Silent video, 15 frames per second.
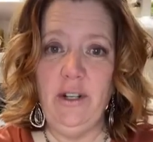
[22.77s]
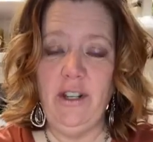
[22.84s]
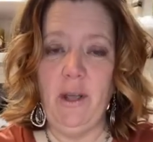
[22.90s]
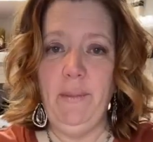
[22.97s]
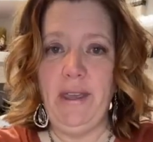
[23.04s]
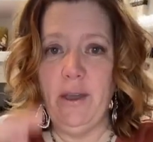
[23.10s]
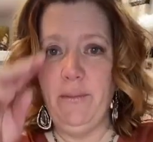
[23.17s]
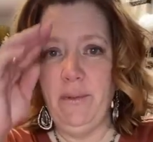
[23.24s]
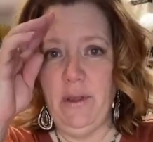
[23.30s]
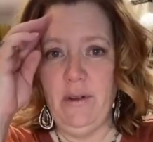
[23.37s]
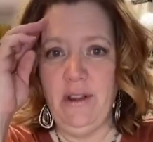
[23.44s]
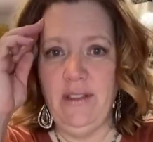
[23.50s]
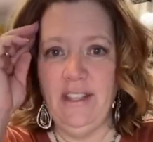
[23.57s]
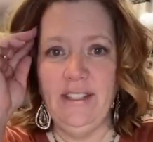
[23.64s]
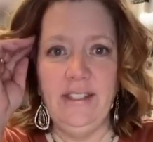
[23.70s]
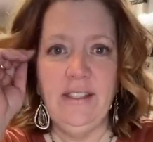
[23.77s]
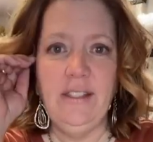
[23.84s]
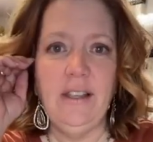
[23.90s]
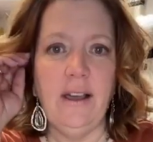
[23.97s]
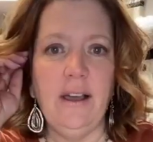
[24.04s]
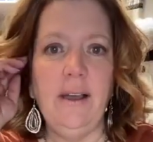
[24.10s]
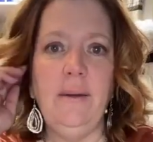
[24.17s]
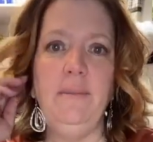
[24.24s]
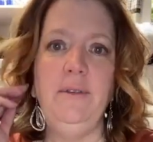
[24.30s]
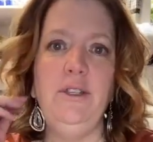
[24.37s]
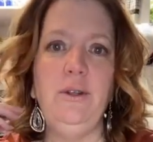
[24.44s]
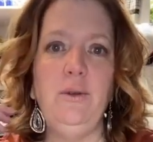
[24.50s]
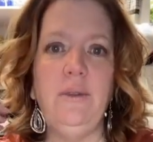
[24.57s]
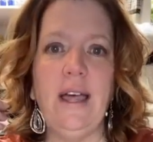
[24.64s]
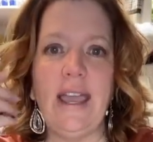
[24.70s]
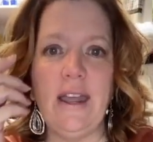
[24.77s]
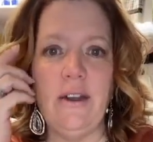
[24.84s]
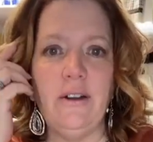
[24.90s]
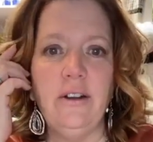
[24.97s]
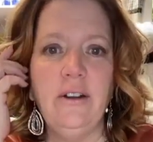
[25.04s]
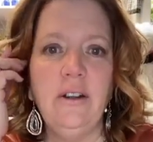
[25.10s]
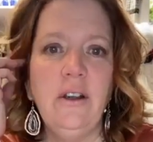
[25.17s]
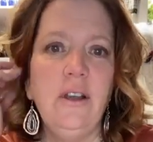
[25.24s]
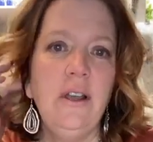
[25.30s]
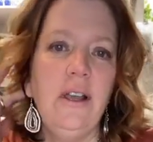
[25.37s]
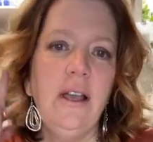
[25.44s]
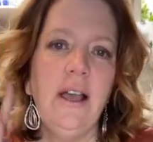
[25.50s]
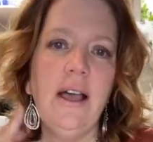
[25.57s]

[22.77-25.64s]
which I'll be uploading this to later,